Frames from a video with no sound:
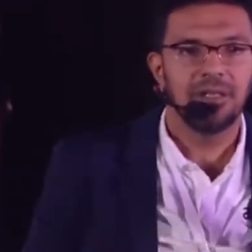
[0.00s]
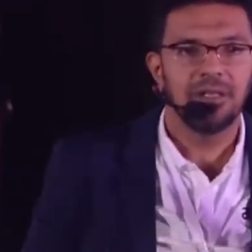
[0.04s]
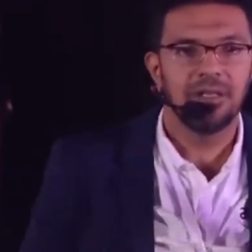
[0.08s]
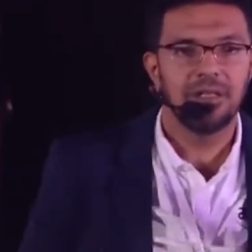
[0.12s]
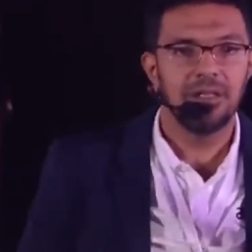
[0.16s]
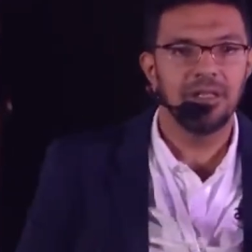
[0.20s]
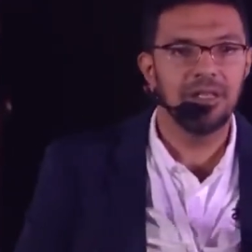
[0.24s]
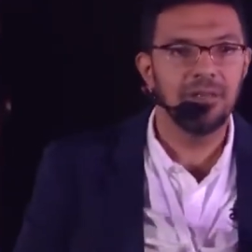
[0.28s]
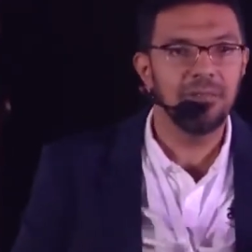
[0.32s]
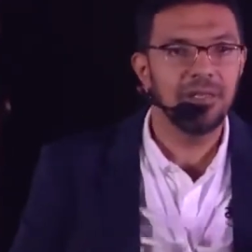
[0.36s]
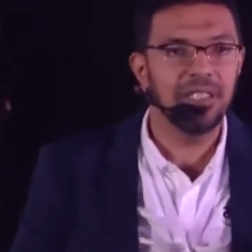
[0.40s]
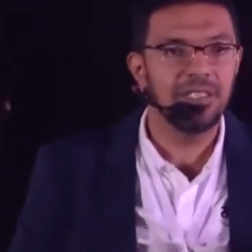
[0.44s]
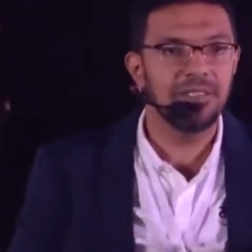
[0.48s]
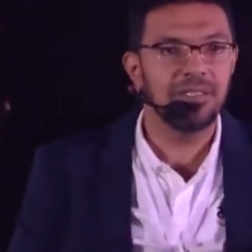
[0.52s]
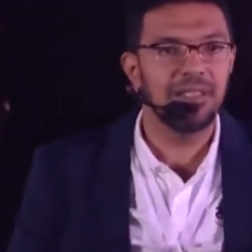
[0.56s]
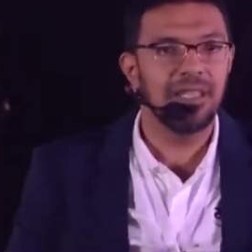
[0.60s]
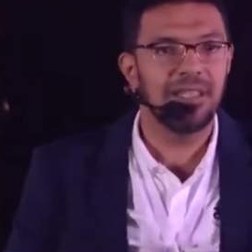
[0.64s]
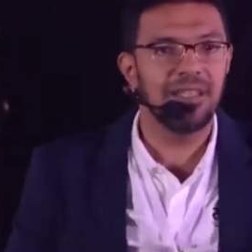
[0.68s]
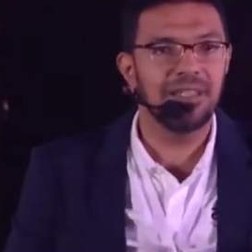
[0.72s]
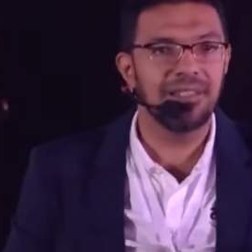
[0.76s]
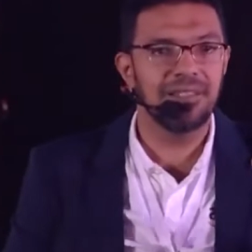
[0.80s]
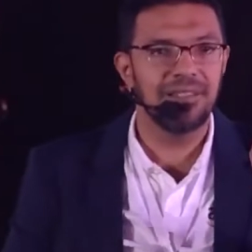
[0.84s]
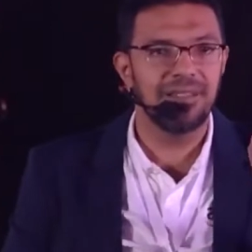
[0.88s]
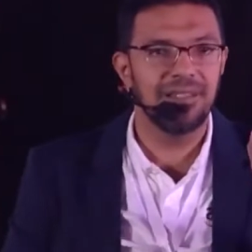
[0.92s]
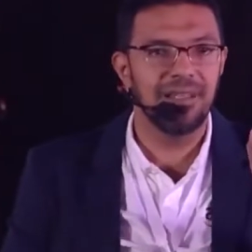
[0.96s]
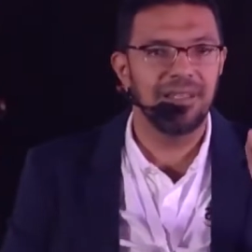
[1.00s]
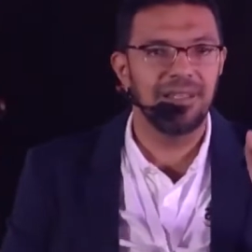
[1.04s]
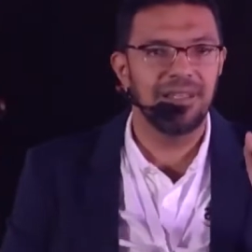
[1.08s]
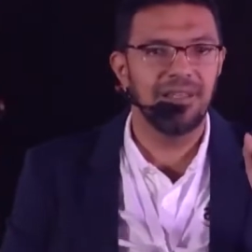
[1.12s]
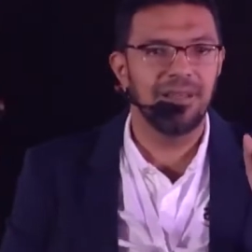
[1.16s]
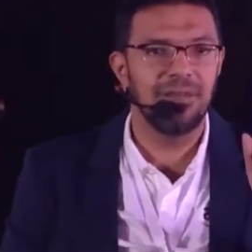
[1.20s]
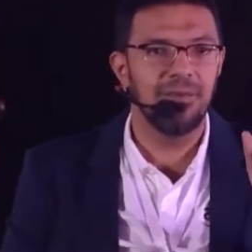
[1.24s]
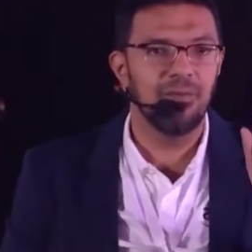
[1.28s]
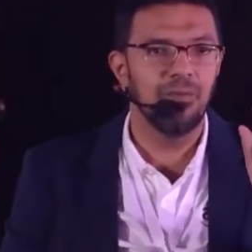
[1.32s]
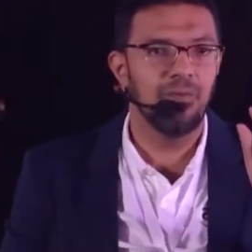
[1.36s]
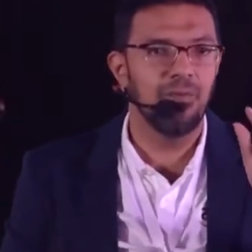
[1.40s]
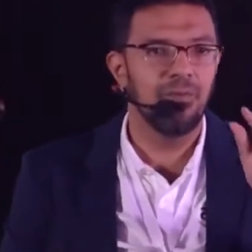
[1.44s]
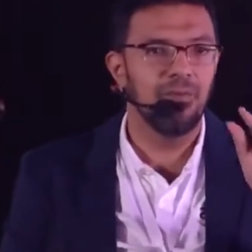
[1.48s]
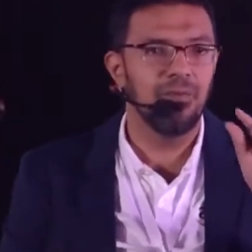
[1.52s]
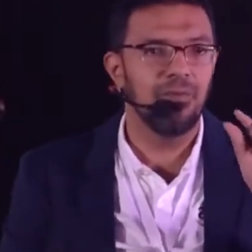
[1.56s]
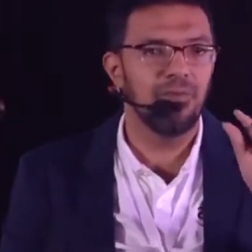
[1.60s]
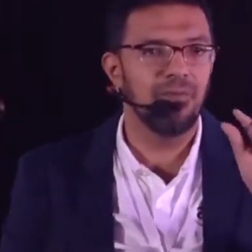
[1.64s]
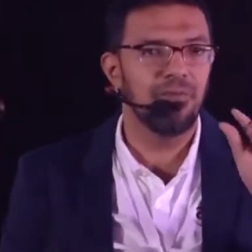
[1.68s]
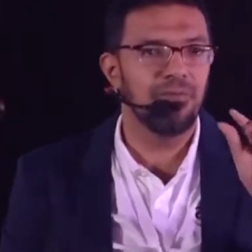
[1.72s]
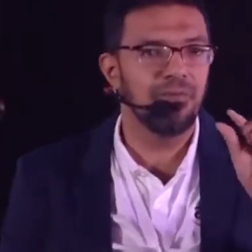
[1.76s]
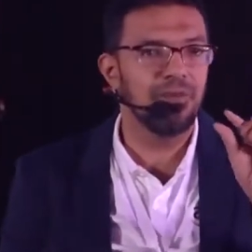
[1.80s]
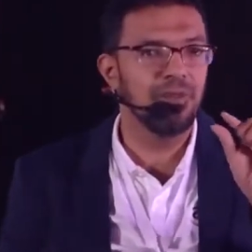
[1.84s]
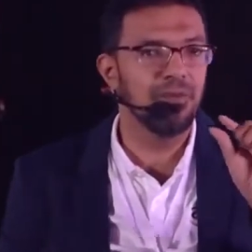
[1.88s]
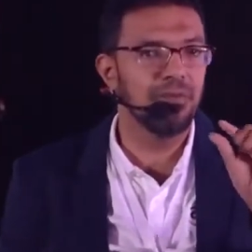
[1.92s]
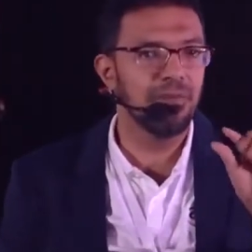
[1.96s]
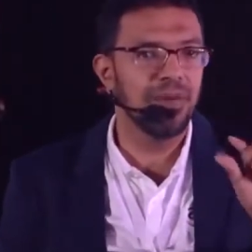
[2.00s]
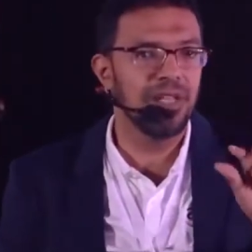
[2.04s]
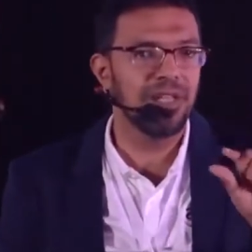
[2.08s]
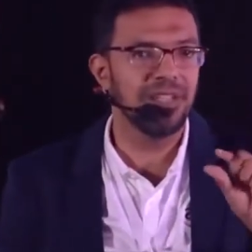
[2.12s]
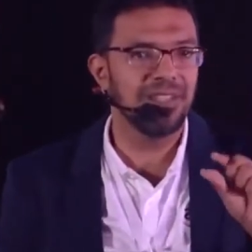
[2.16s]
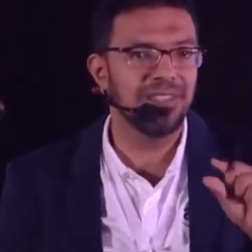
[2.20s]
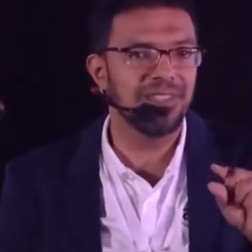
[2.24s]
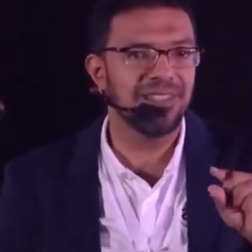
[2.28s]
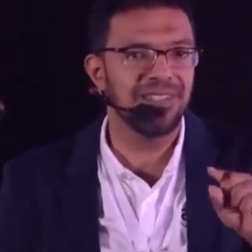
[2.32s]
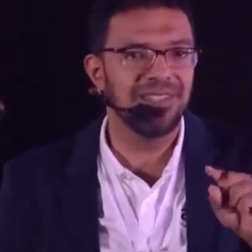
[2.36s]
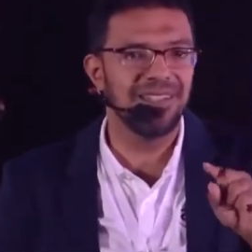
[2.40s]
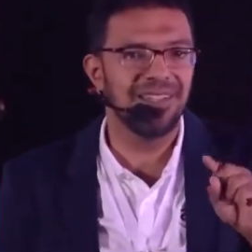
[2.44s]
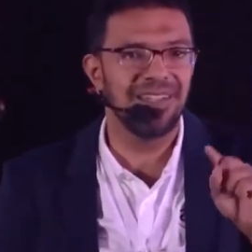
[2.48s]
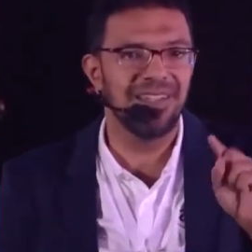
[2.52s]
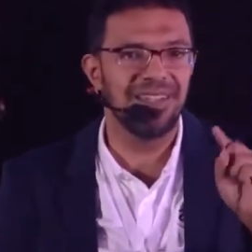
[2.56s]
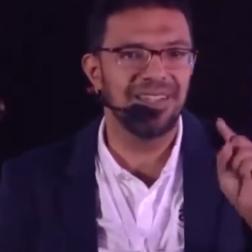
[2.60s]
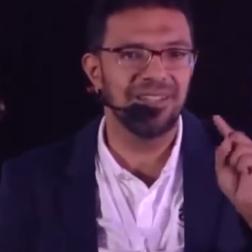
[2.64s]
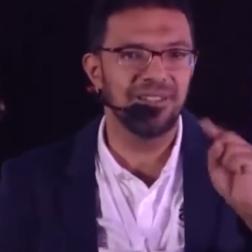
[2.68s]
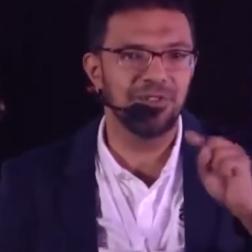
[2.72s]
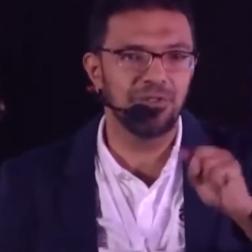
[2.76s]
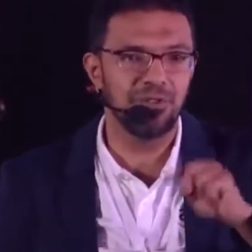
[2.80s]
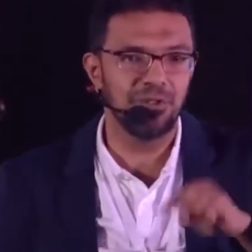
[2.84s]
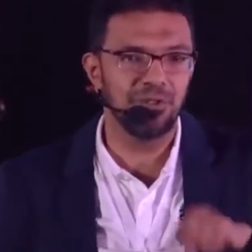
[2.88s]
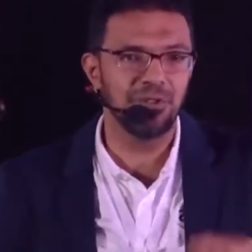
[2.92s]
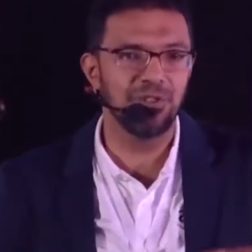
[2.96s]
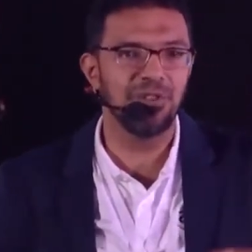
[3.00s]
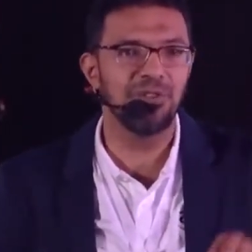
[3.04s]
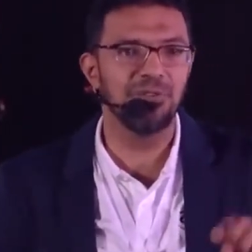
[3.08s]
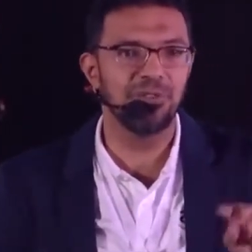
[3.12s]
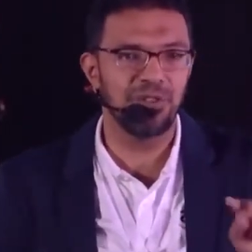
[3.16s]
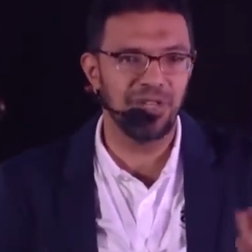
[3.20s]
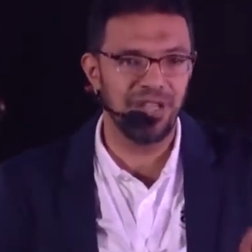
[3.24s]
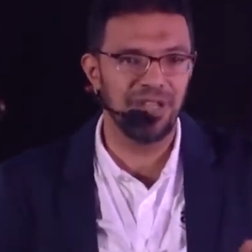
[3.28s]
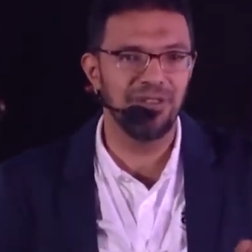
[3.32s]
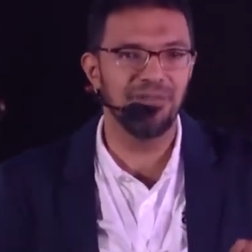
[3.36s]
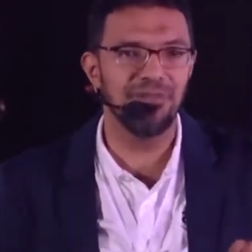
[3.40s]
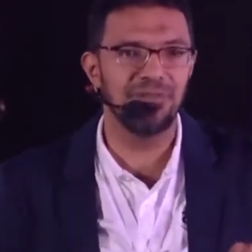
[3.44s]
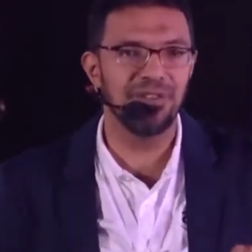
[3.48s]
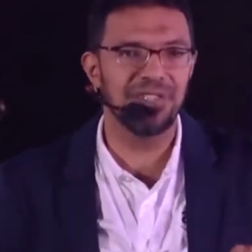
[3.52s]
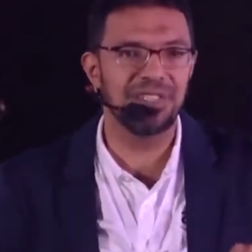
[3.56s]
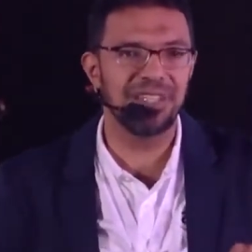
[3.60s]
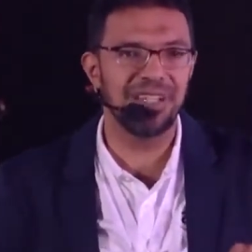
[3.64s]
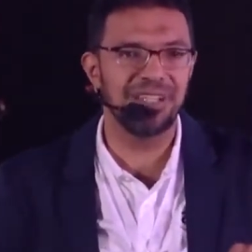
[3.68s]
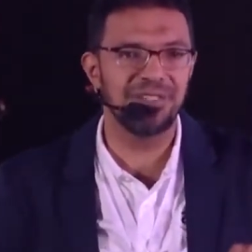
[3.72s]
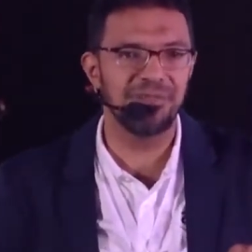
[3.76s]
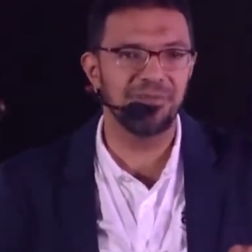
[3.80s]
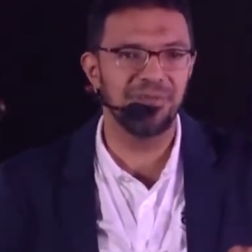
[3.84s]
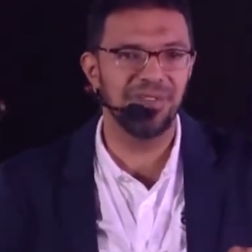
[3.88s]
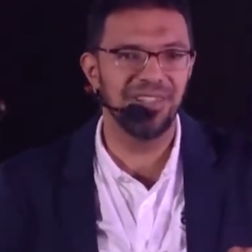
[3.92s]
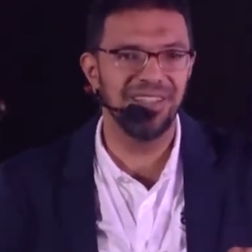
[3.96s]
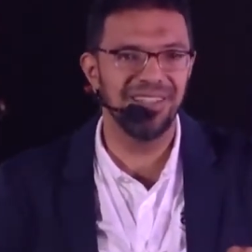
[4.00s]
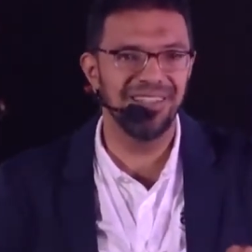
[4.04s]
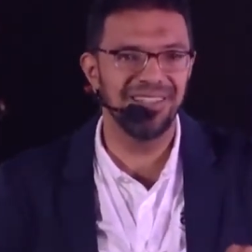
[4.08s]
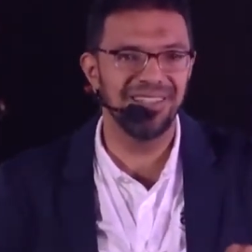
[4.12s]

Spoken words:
Let me take the few minutes and show you Canvas as well,